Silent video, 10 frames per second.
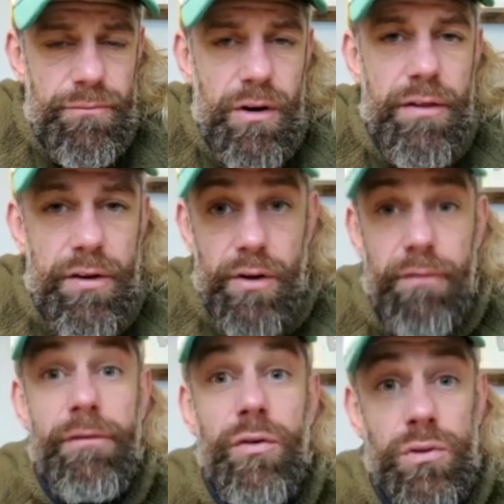rather than
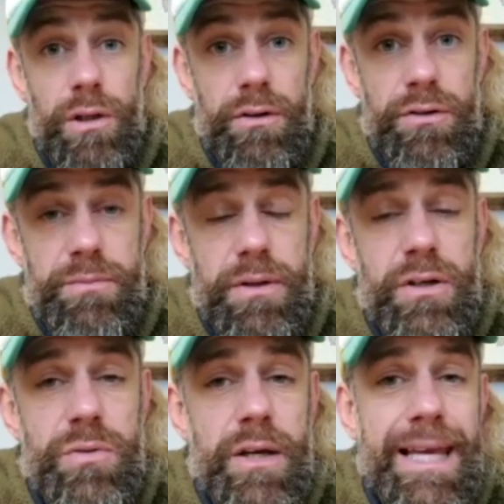on full lungs,
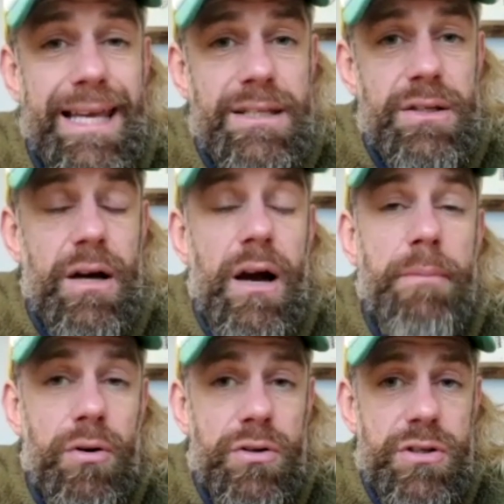because we're going to get to
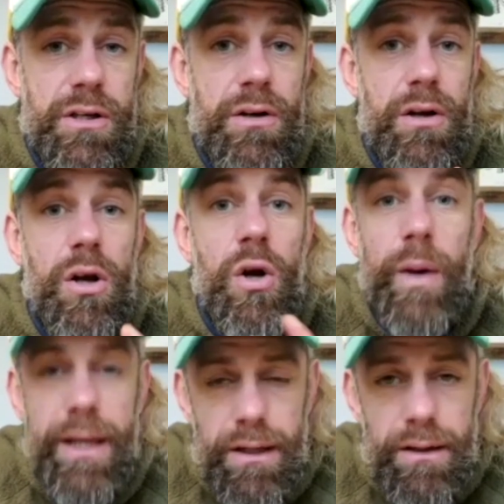hypoxia
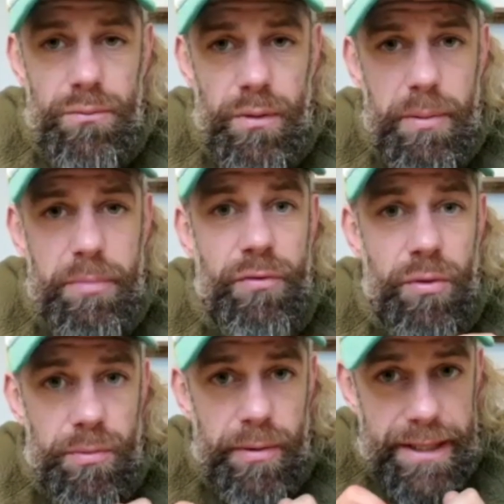quicker when we
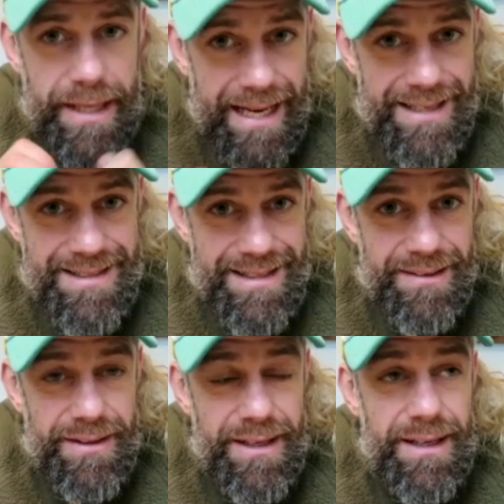perform them on an exhale.